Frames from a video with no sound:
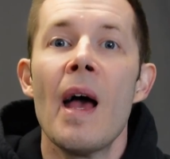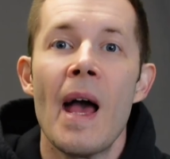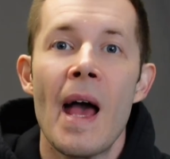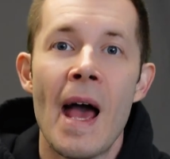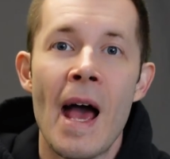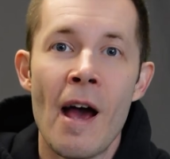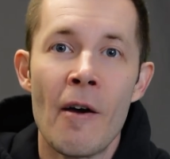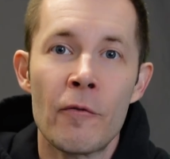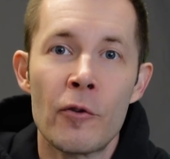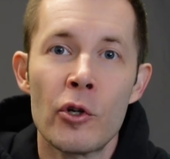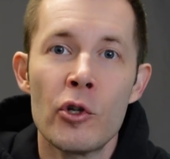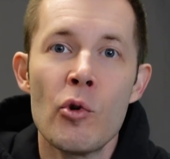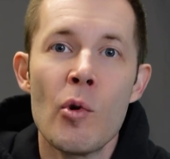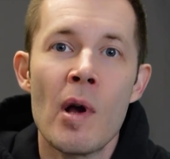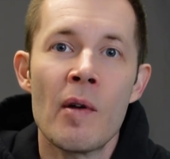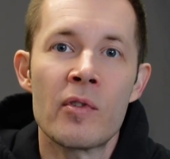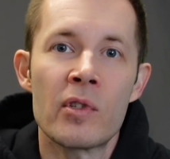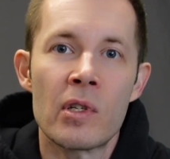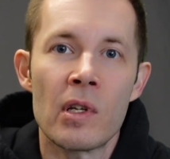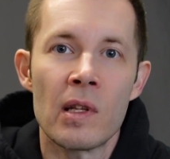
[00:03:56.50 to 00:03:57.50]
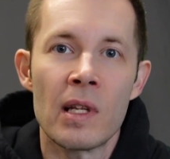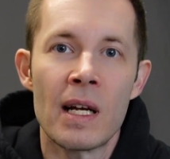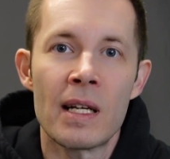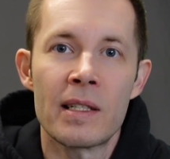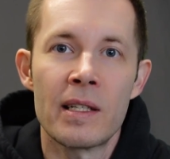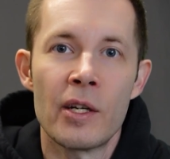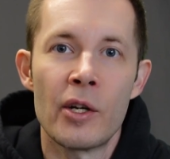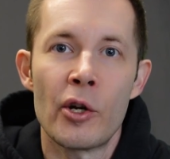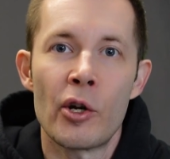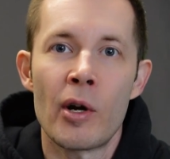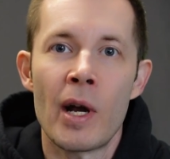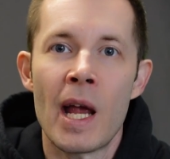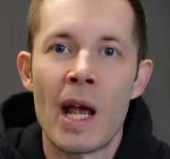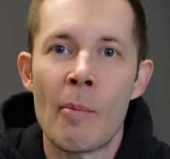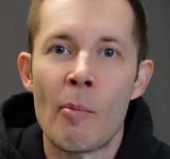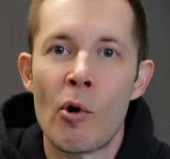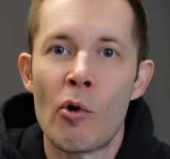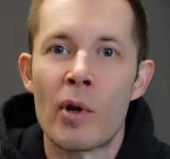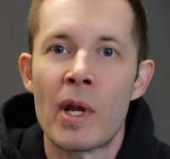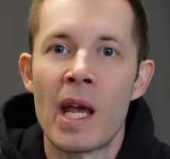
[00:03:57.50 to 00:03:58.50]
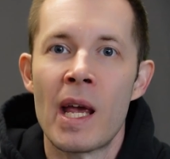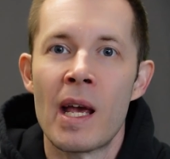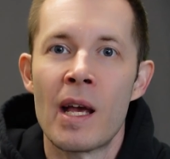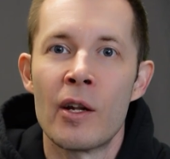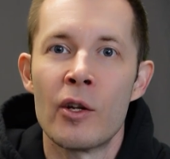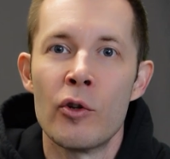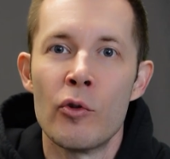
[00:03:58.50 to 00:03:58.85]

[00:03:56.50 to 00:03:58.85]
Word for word: After you have selected your ammo can,